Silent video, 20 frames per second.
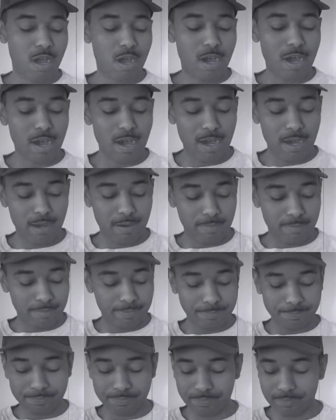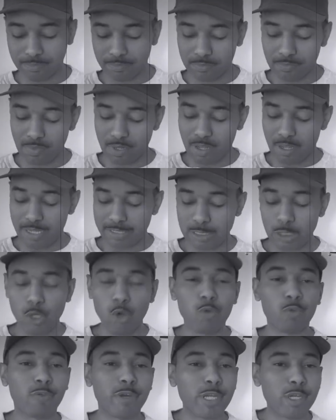Um, it's a
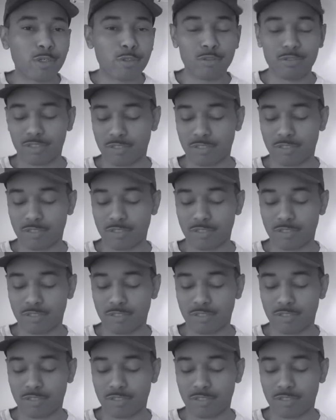little wrinkled,